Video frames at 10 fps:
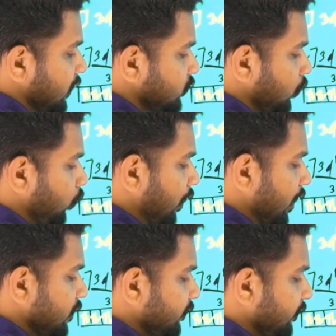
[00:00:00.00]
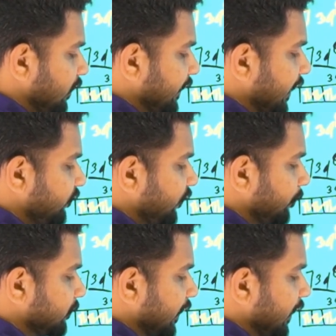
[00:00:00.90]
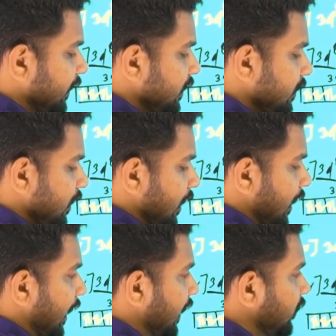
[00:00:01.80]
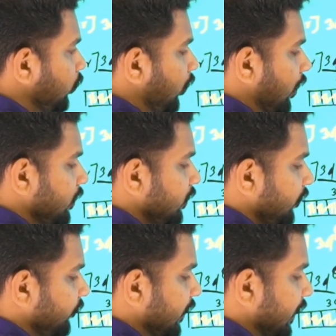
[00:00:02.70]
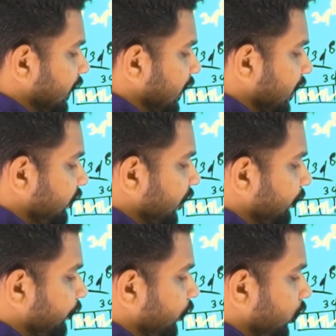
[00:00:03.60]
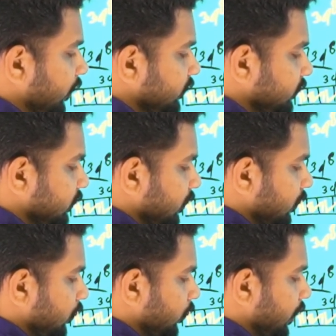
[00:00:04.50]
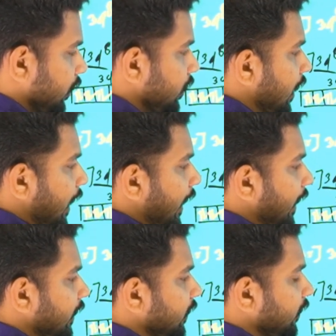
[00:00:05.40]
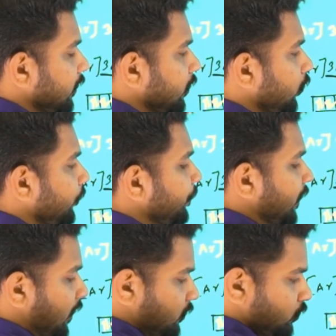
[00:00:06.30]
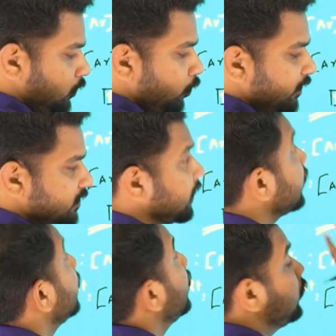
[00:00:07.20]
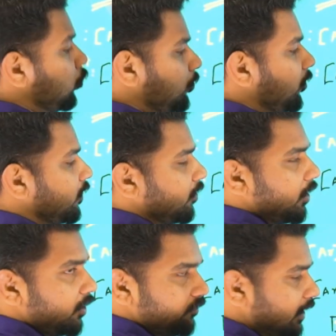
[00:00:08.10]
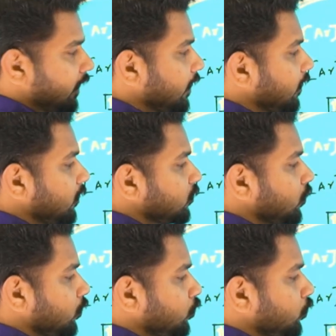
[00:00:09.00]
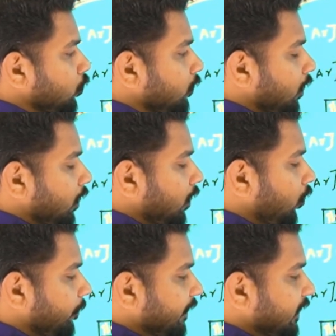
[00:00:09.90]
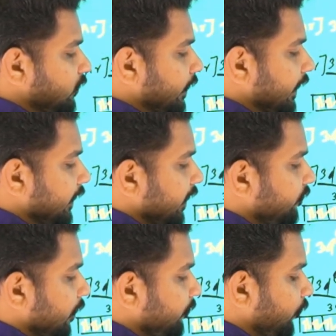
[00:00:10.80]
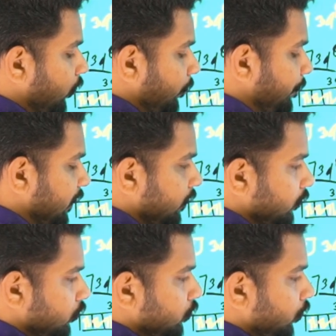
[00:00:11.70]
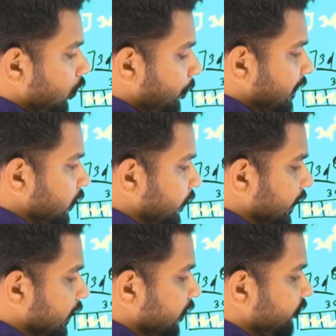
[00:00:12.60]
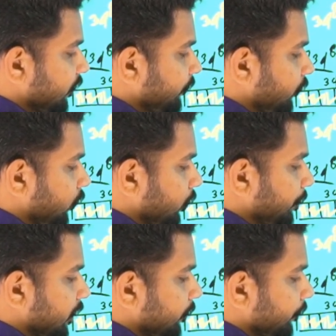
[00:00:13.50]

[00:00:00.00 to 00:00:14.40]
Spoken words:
So one we will take from 3D and one we can take from 4s. Okay, and so 2 is there. 2 more we need. So 2 orbital you can take from 4p. 2 orbital you can take from 4p.